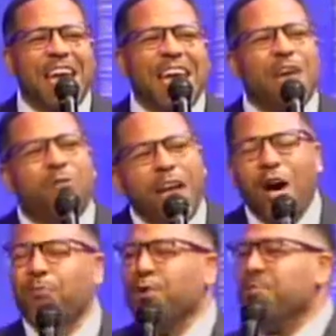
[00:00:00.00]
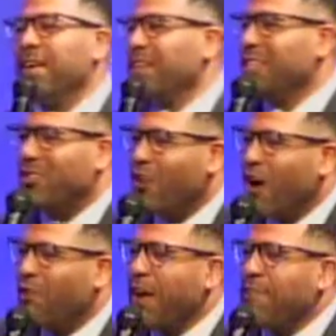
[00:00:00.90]
It will help you build a
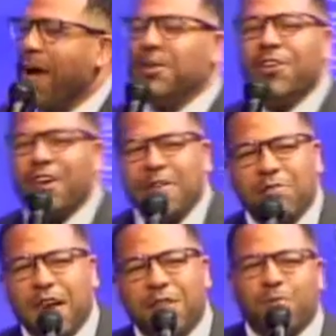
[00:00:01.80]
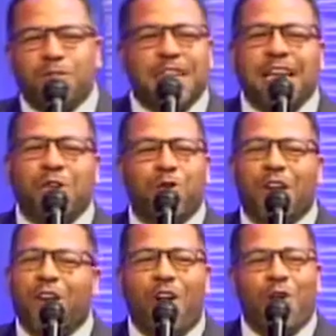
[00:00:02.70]
strong faith. How many know that faith will take you a
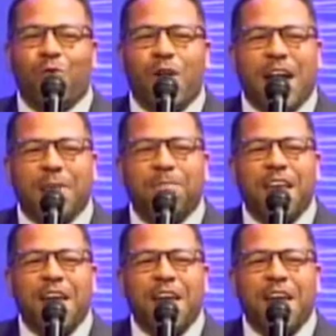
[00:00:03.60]
long way?